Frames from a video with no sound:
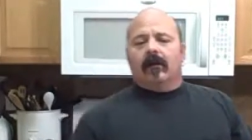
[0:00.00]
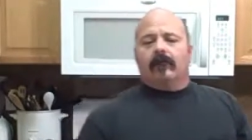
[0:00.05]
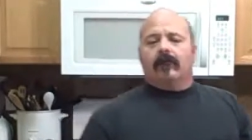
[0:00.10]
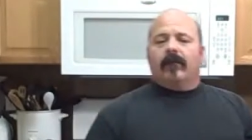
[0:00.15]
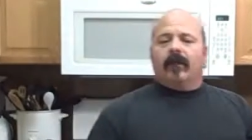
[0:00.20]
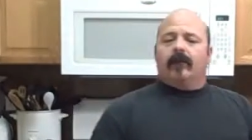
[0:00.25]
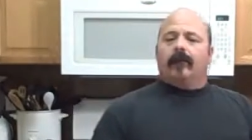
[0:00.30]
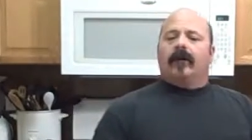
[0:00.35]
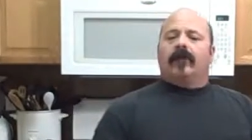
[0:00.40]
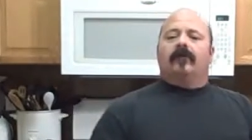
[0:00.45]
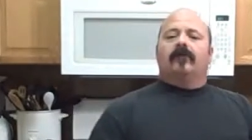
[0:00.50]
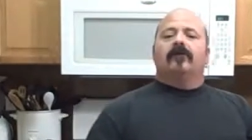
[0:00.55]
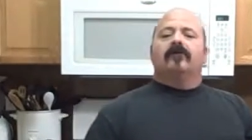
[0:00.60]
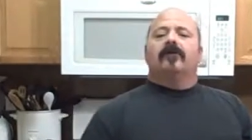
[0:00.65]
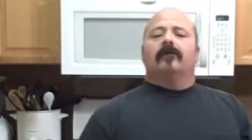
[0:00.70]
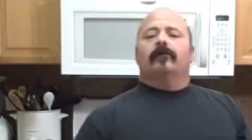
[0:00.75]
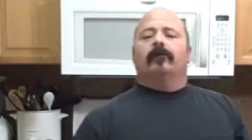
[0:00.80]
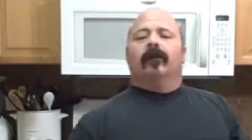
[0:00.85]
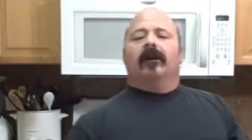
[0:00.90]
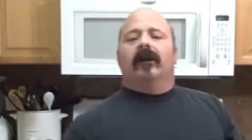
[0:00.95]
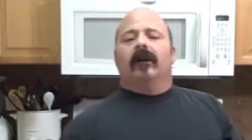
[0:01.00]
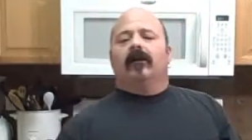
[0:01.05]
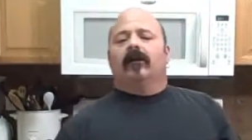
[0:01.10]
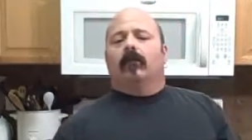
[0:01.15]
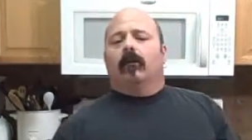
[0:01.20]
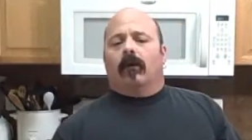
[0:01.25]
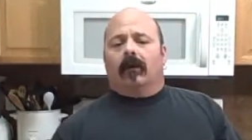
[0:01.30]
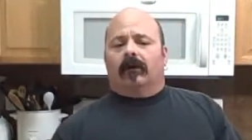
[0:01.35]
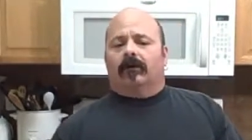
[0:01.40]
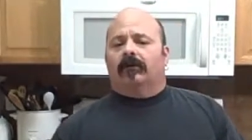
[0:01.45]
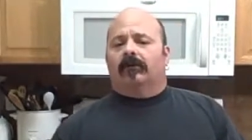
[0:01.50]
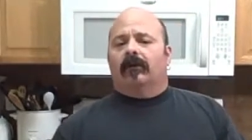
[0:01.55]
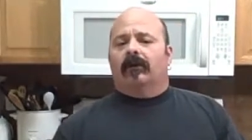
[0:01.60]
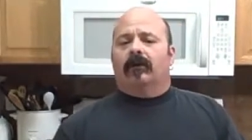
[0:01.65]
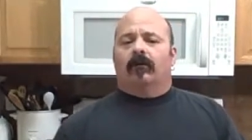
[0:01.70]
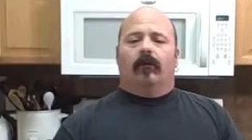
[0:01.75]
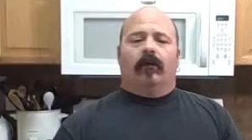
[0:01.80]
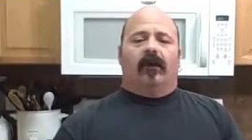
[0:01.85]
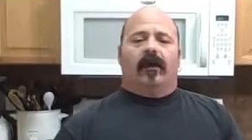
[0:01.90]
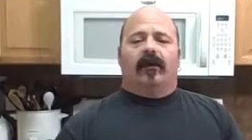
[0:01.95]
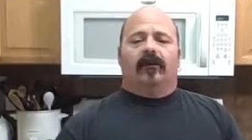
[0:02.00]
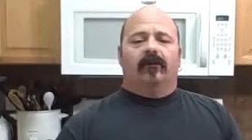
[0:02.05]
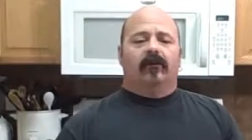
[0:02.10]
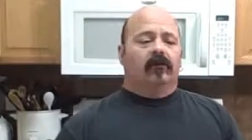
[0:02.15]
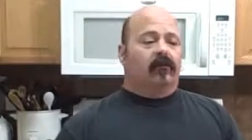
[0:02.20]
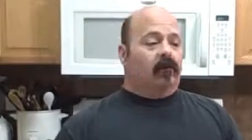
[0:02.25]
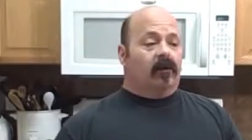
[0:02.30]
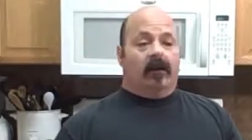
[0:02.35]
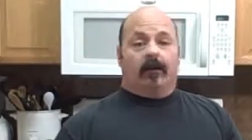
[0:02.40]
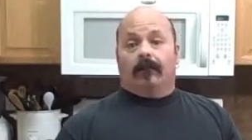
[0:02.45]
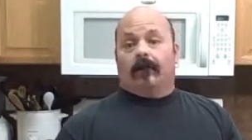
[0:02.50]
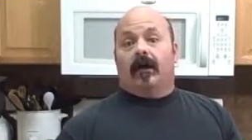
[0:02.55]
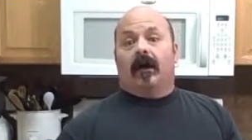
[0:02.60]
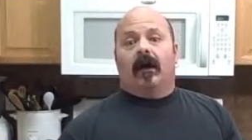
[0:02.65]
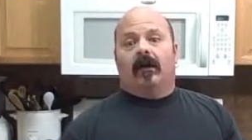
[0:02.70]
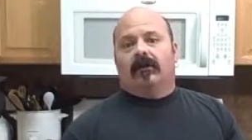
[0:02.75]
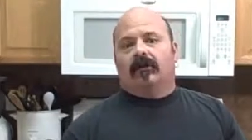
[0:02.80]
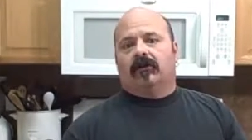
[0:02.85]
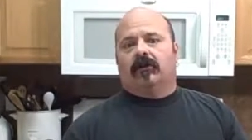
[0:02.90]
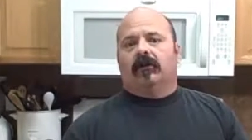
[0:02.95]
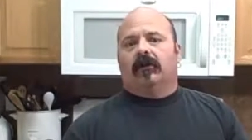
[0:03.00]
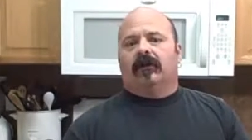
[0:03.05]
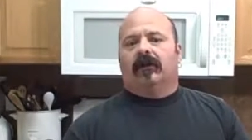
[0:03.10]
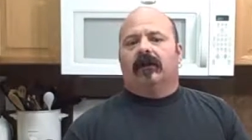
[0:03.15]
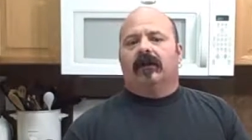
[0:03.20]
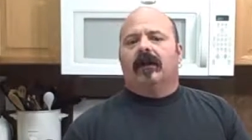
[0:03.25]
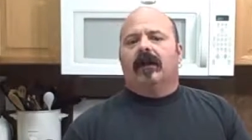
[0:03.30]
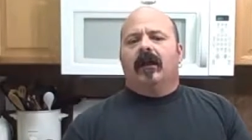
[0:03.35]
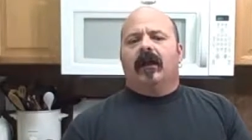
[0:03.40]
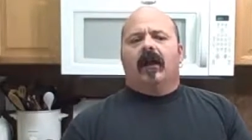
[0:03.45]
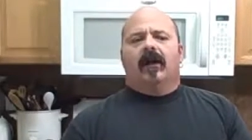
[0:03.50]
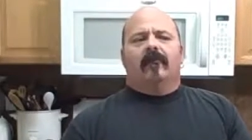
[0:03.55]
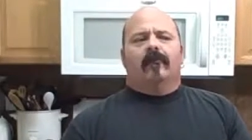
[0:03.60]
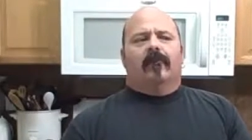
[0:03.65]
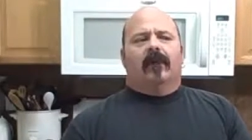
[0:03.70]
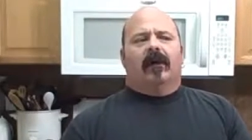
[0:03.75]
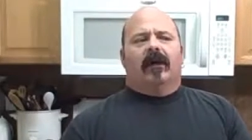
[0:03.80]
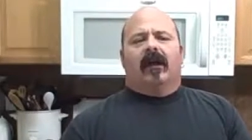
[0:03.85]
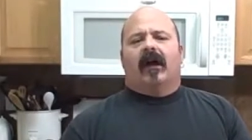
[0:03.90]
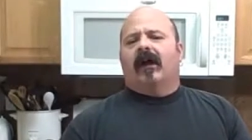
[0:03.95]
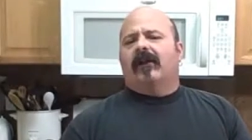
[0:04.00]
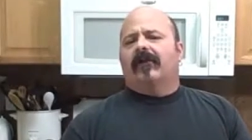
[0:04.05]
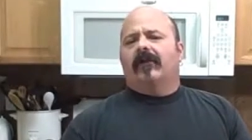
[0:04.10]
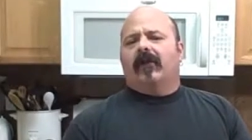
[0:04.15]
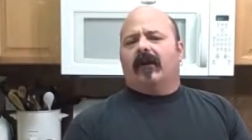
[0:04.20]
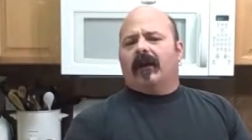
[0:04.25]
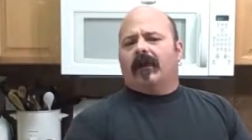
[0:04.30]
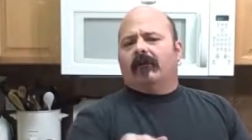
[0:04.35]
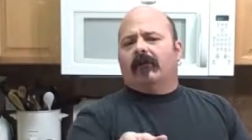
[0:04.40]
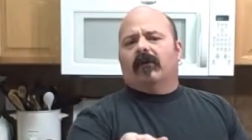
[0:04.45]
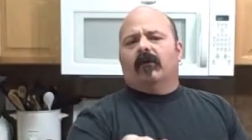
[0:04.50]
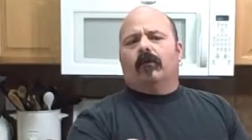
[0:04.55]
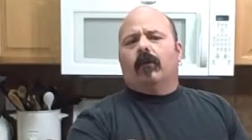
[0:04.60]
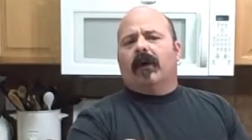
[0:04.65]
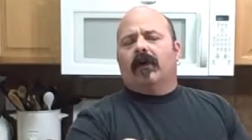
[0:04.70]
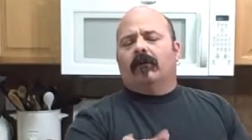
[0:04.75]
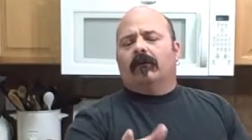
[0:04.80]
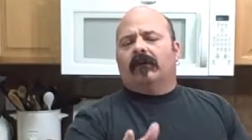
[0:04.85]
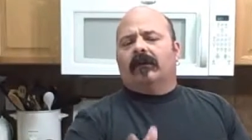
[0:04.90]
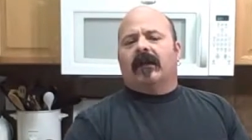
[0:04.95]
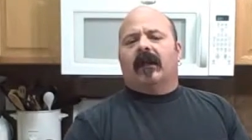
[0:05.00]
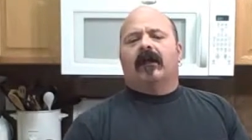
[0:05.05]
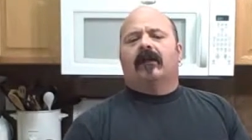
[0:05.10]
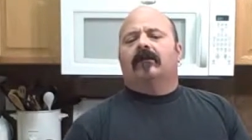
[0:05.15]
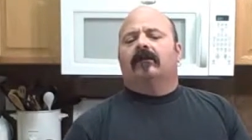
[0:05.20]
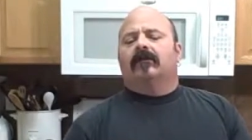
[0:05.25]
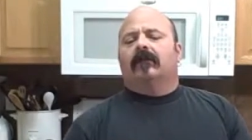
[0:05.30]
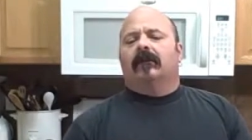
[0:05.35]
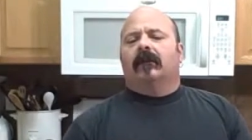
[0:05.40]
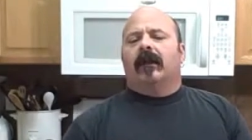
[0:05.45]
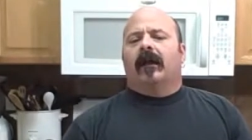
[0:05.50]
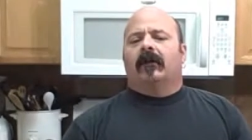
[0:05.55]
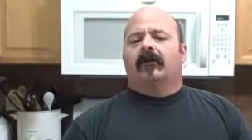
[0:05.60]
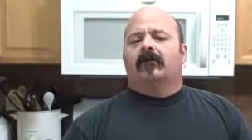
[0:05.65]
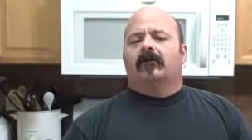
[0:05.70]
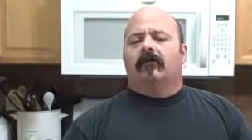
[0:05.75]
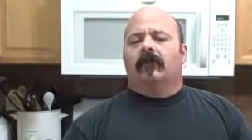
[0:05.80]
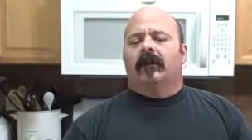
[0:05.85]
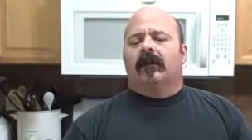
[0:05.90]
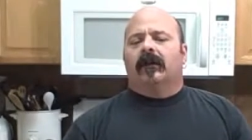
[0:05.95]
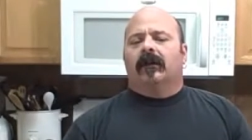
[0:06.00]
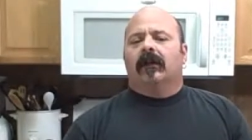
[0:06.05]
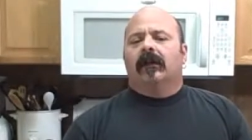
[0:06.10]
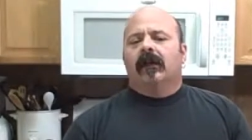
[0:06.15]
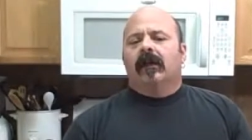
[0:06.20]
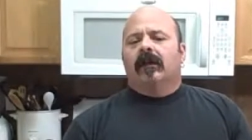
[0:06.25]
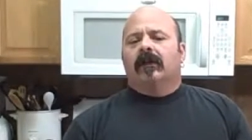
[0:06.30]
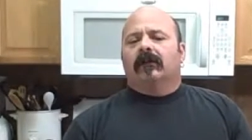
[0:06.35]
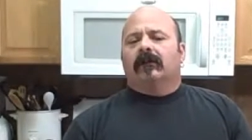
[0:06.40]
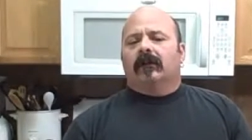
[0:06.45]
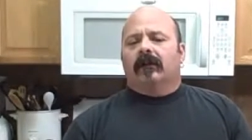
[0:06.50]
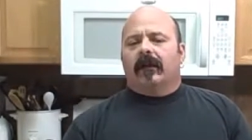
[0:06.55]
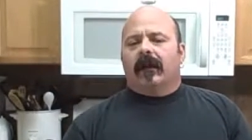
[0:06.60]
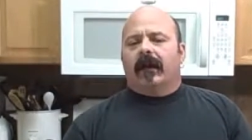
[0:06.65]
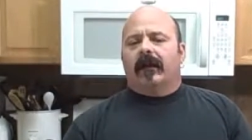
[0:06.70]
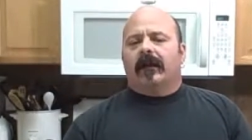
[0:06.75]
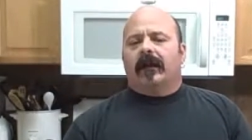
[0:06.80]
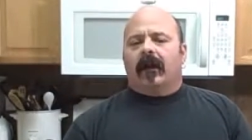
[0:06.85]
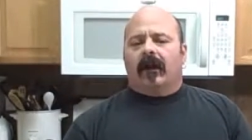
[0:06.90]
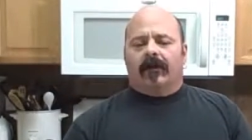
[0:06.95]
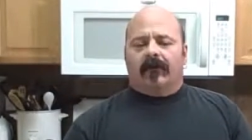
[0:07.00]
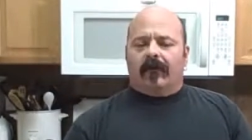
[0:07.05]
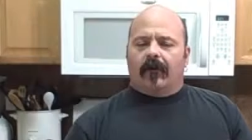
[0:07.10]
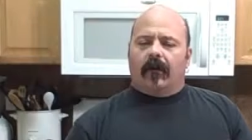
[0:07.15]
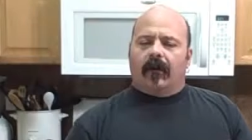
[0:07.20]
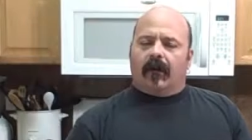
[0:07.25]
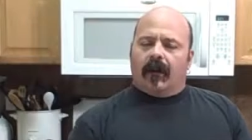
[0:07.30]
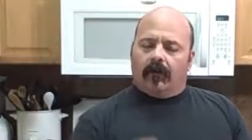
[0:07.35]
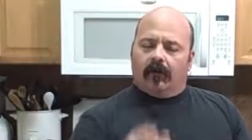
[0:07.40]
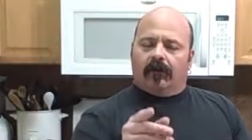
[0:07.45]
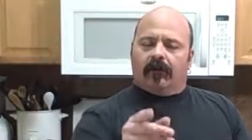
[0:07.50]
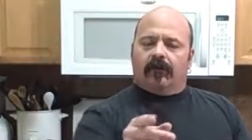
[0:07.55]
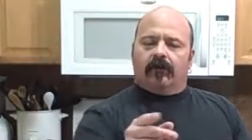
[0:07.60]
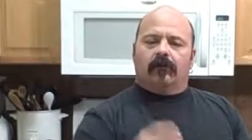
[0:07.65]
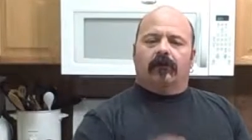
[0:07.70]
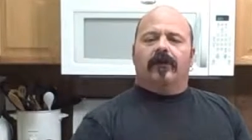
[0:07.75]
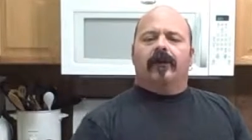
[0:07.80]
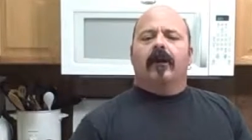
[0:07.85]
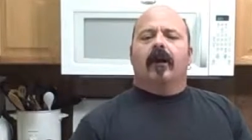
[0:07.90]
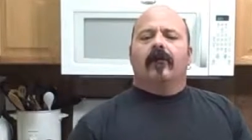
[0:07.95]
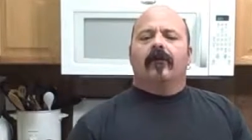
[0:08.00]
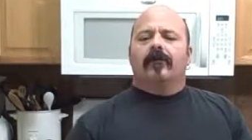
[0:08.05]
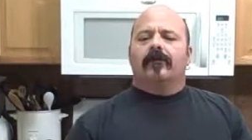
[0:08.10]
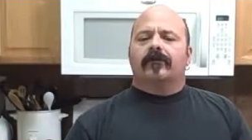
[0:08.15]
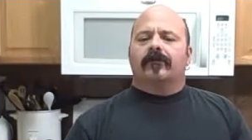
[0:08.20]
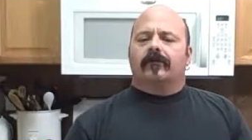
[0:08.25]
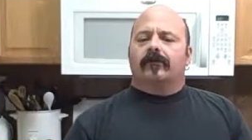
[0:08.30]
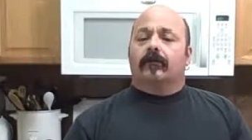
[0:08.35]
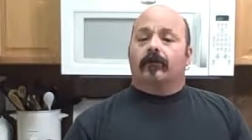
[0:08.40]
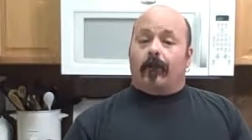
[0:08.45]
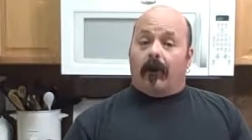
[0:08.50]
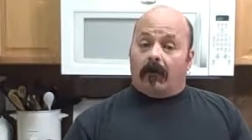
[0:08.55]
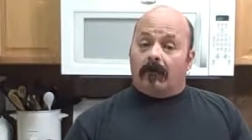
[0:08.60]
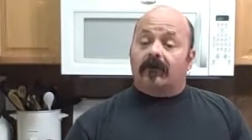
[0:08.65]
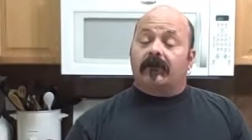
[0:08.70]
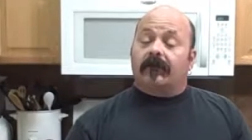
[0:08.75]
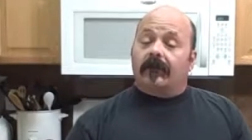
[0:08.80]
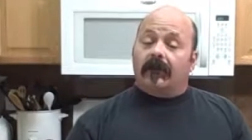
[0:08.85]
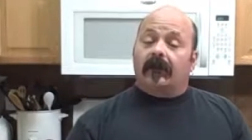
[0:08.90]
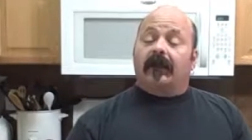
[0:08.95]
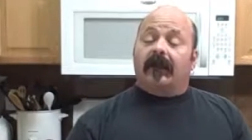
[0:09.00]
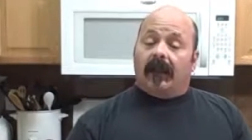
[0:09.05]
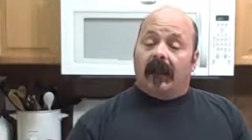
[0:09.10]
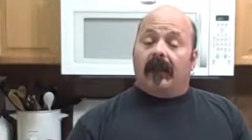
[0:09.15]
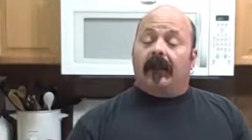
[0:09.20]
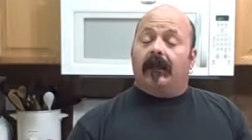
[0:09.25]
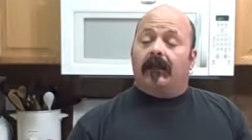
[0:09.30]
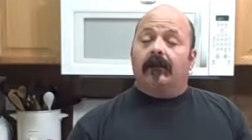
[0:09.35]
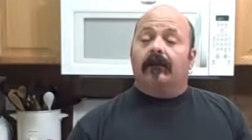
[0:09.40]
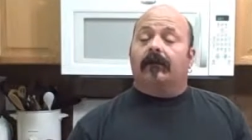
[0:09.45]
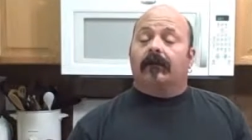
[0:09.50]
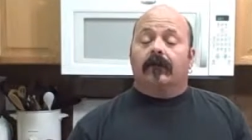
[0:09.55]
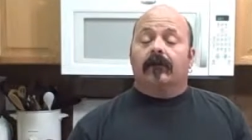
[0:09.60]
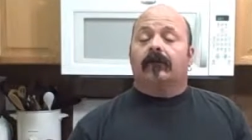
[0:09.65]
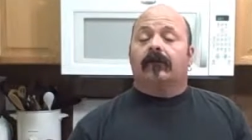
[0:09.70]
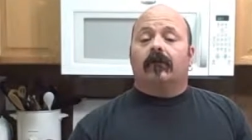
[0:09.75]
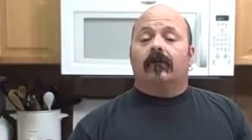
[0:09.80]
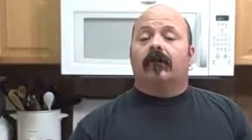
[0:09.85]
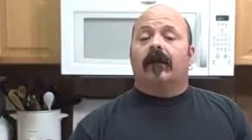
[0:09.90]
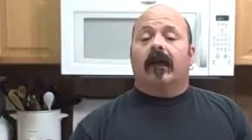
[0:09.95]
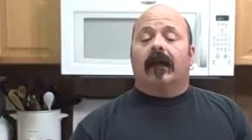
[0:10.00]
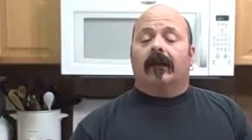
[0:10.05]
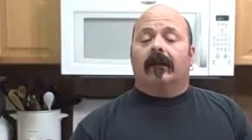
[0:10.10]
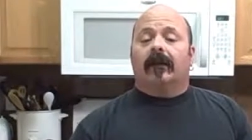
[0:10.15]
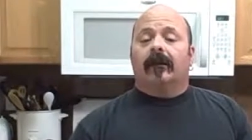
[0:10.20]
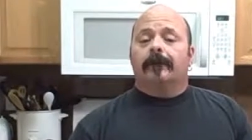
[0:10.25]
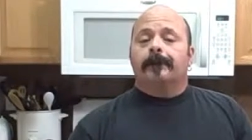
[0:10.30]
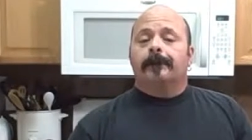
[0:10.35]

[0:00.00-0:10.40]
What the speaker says: maybe I do some blade work, show you what I do when I'm not cooking. But I thought I would wait with that until next week. Tonight, I thought I would do another soup. I was feeling Asian tonight.